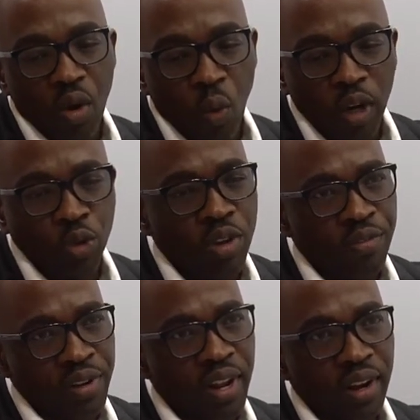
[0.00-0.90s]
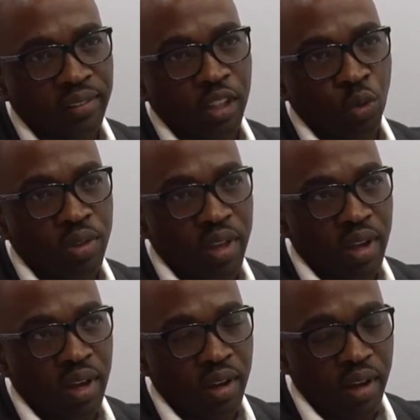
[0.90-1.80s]
what we have realized that with
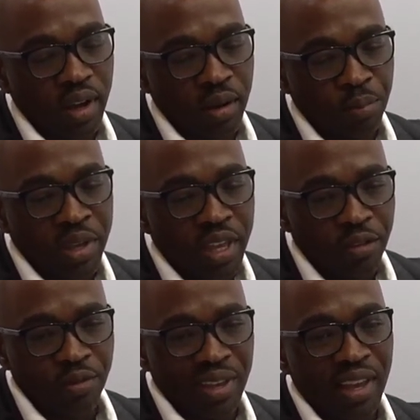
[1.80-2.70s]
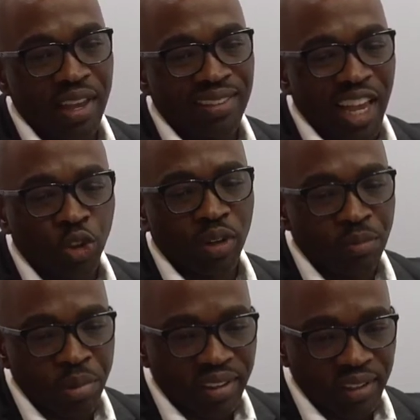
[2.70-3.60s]
a BEV, it's actually
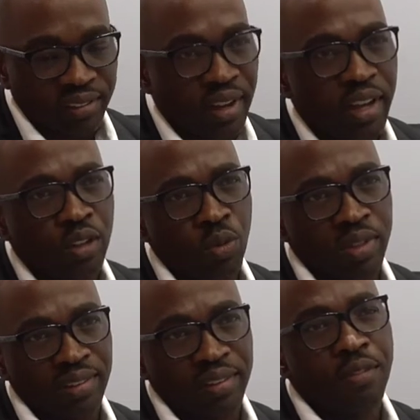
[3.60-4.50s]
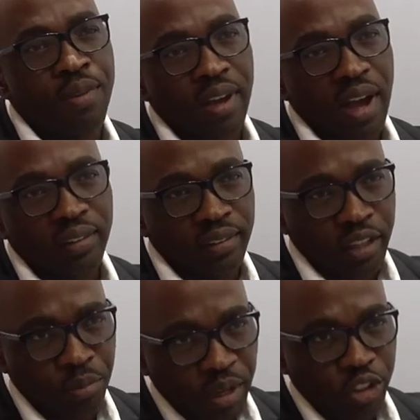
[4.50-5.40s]
been designed with a Sandvik
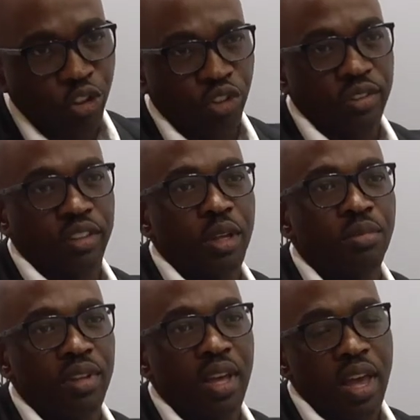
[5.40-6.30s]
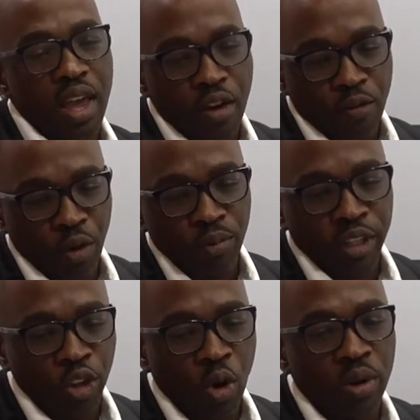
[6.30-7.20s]
Artisan battery systems. From
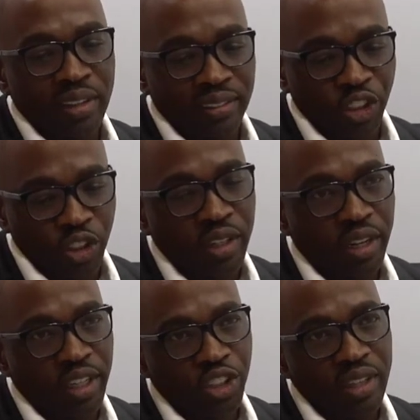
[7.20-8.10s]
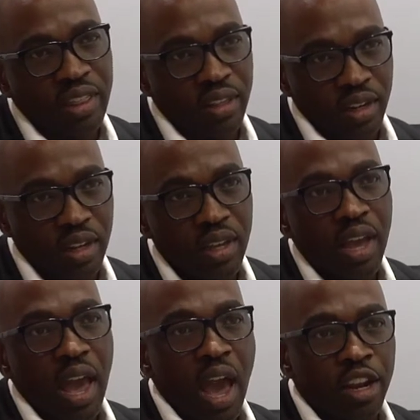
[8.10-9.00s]
that on, it's a generation 3
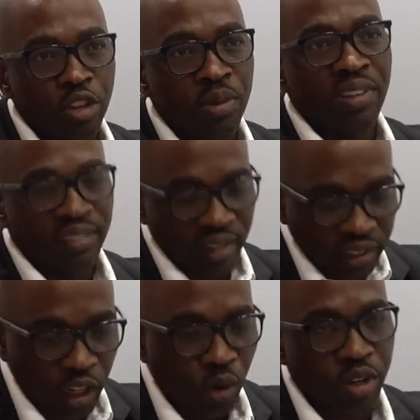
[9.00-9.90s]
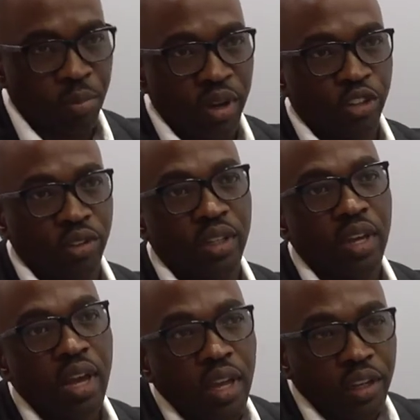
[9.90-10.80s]
and it's been designed around the battery.
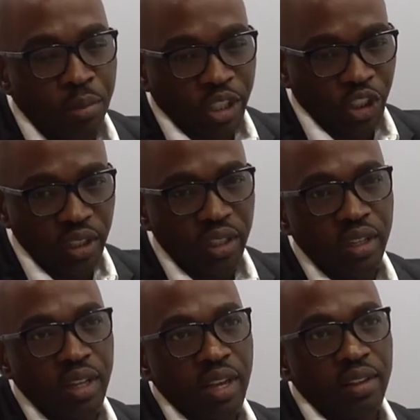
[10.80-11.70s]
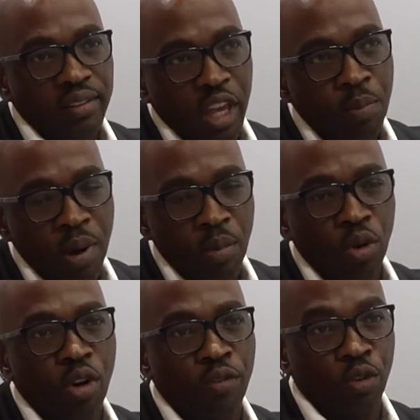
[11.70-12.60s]
The machine is
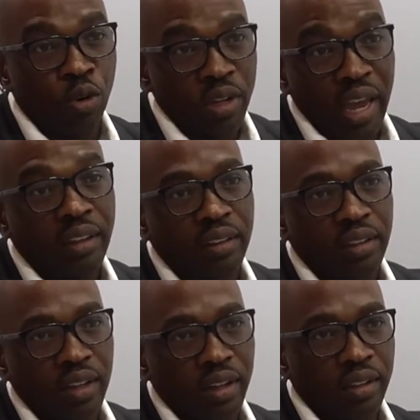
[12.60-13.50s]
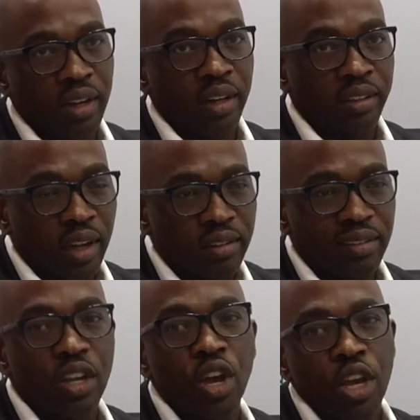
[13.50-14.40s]
capable of loading 18
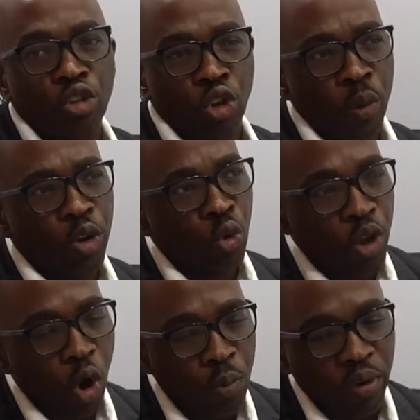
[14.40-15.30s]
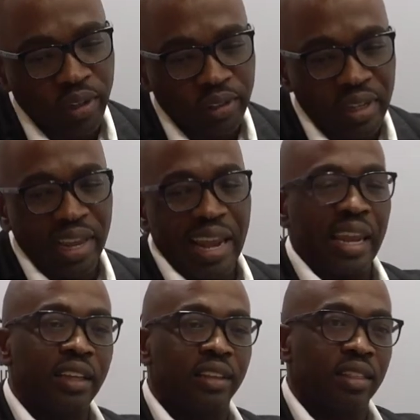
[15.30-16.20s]
tons is going to be operating
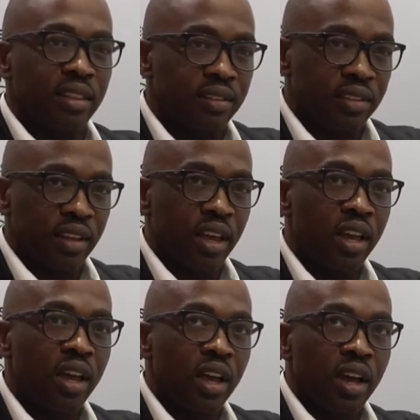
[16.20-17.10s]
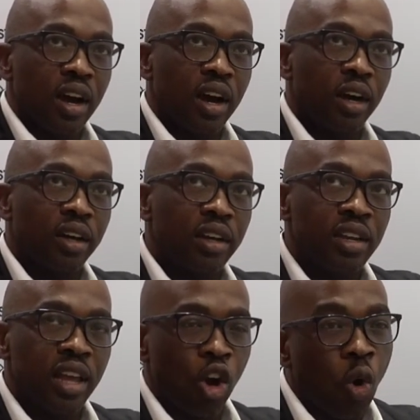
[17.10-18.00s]
later this year
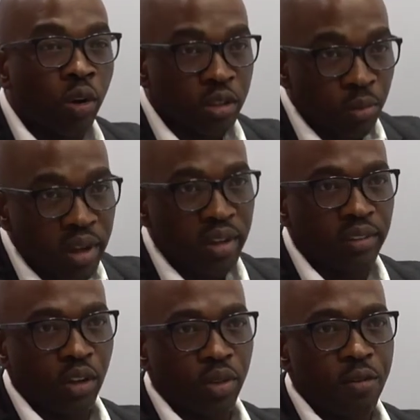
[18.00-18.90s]
in a gold mine in South